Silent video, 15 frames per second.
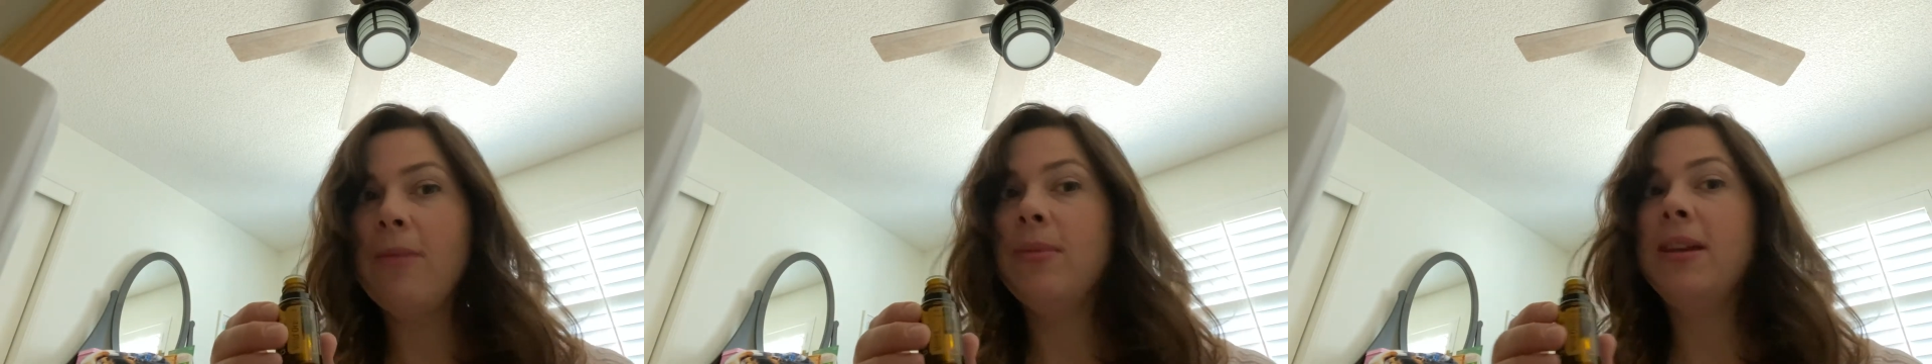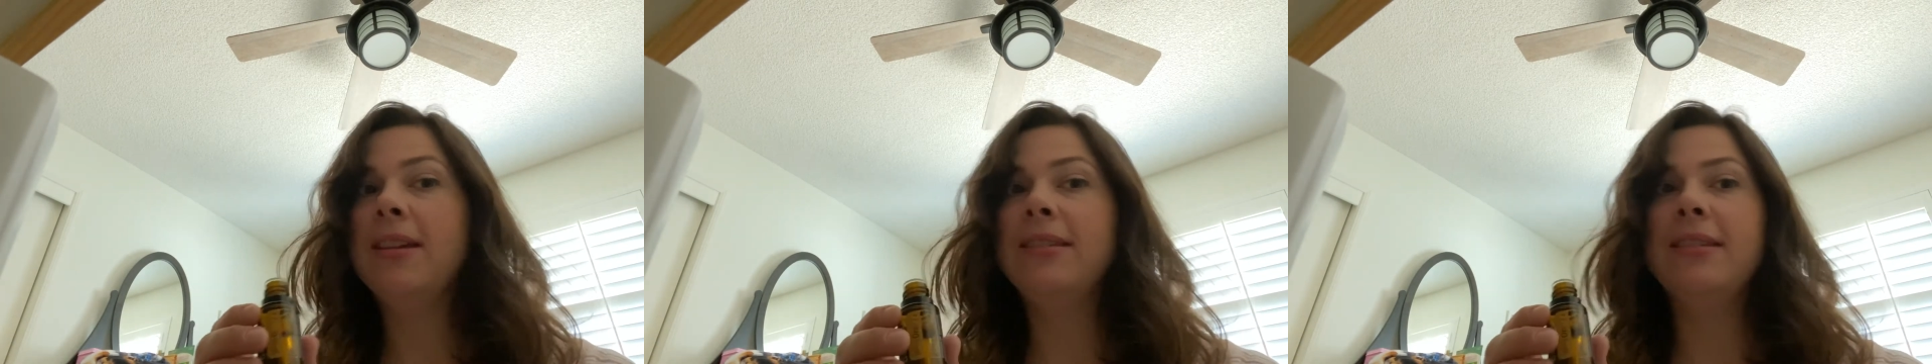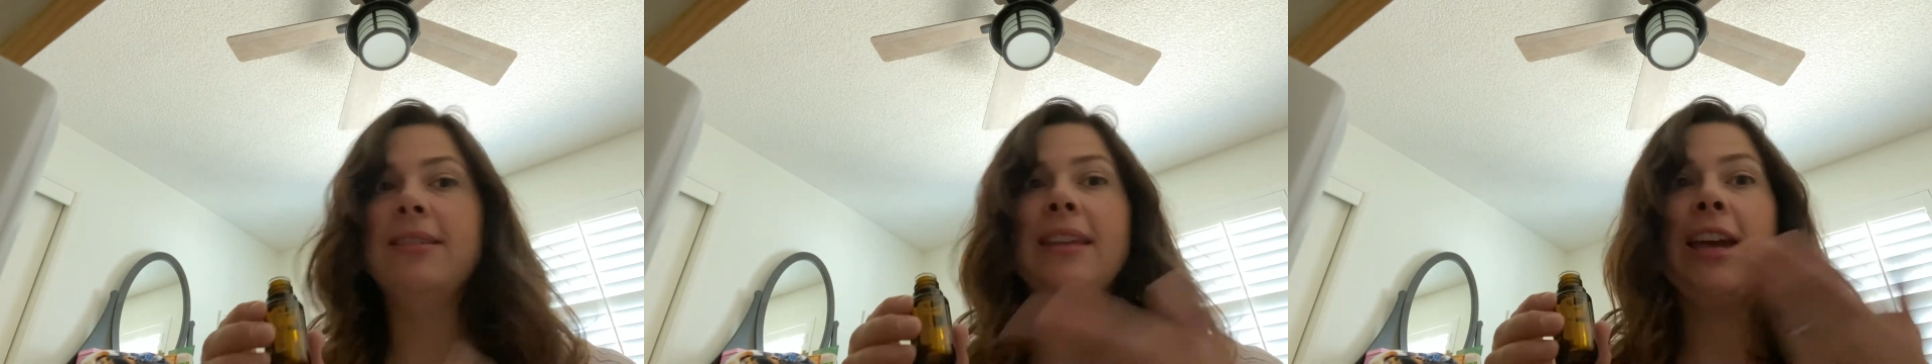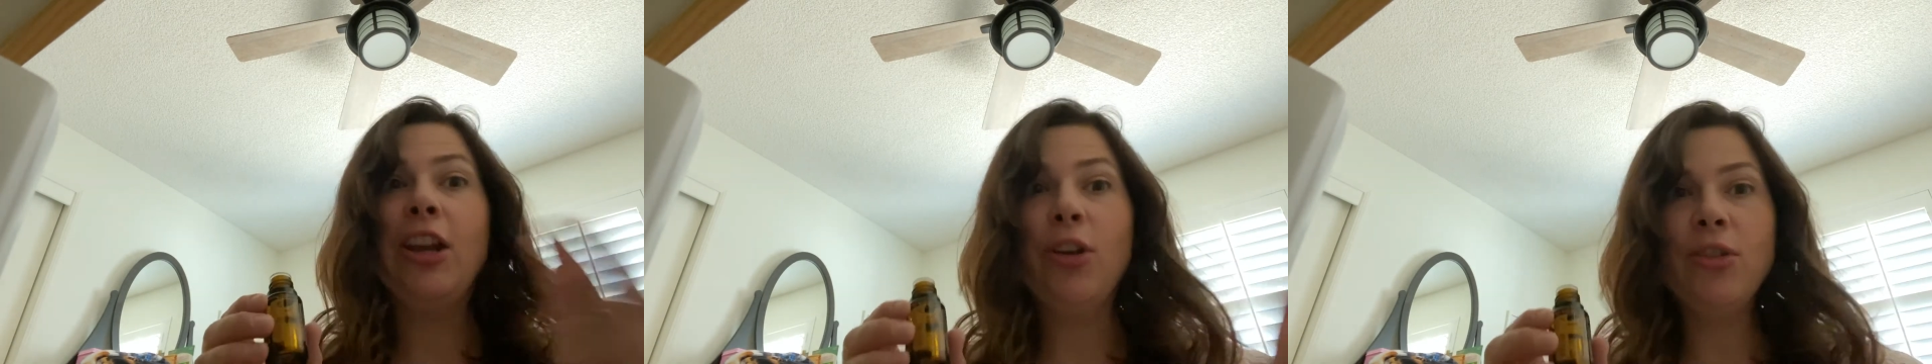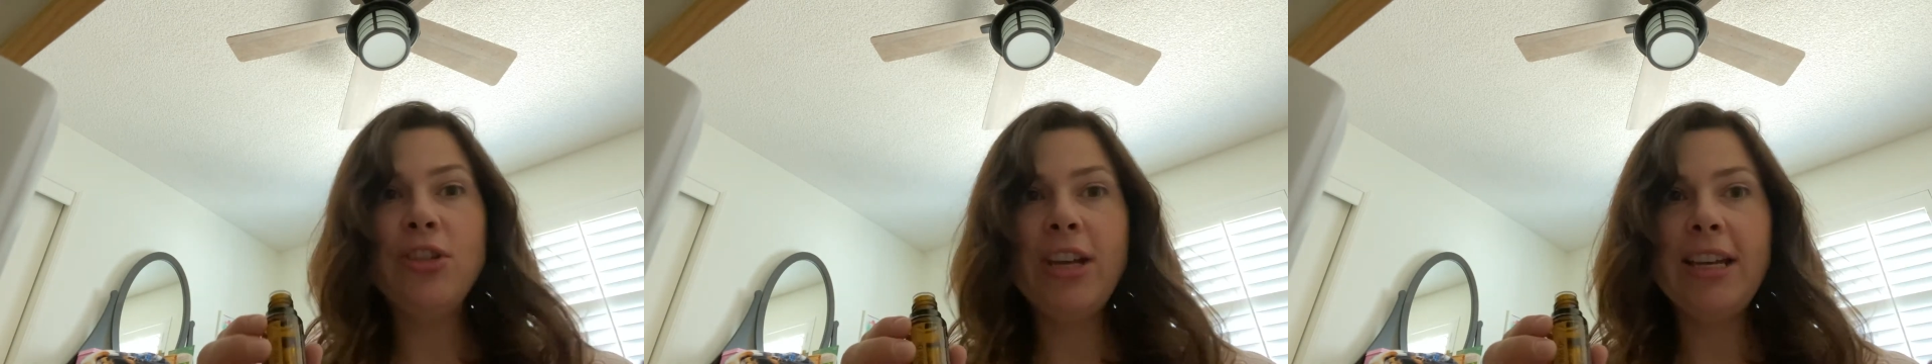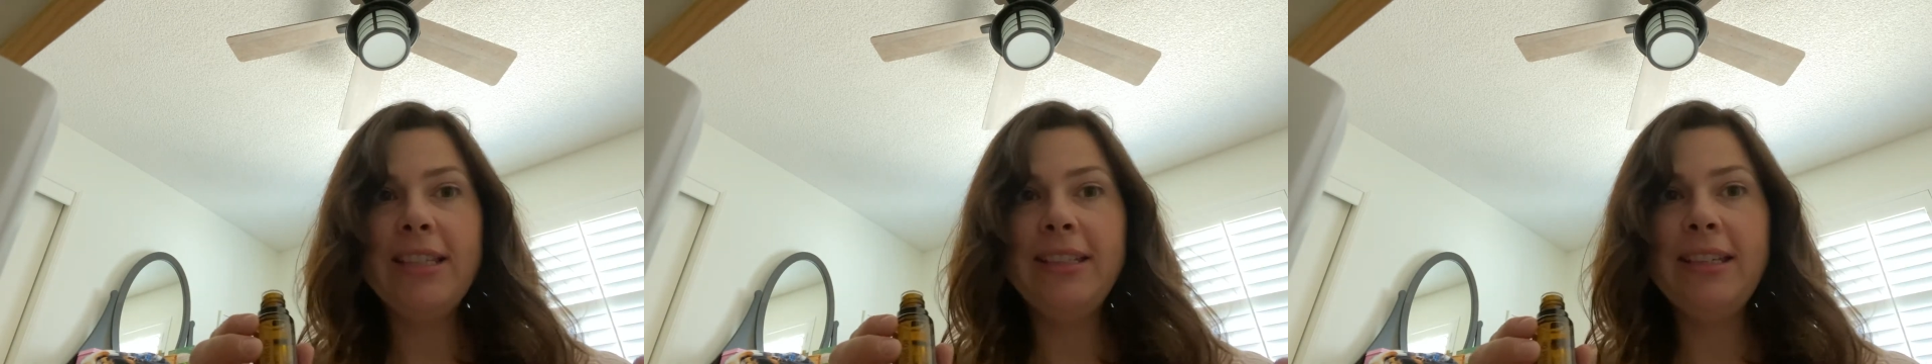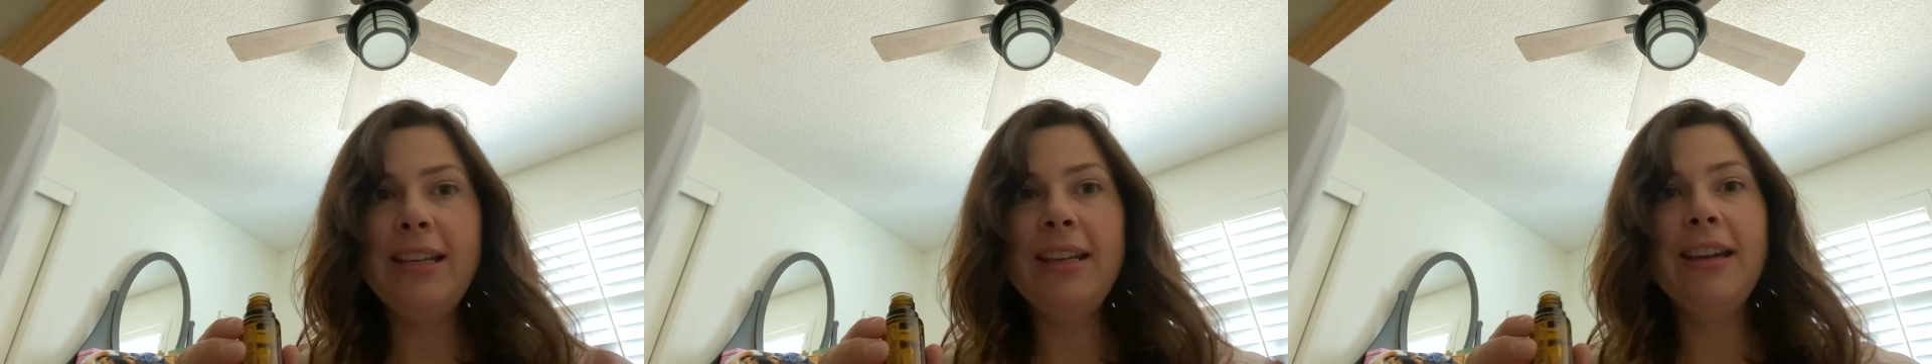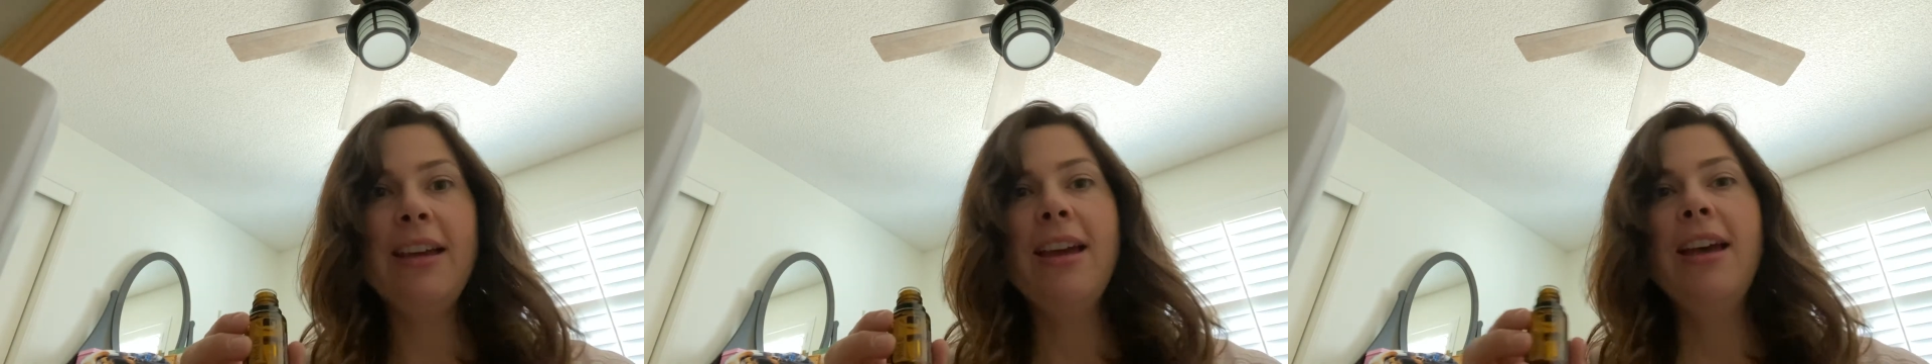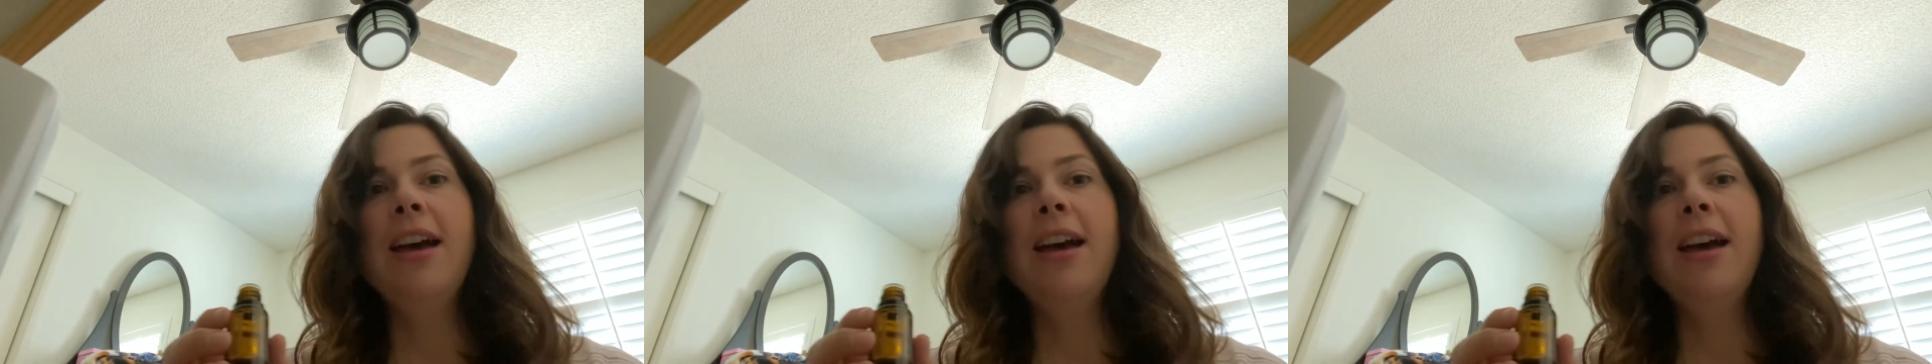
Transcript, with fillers: Because it's energizing,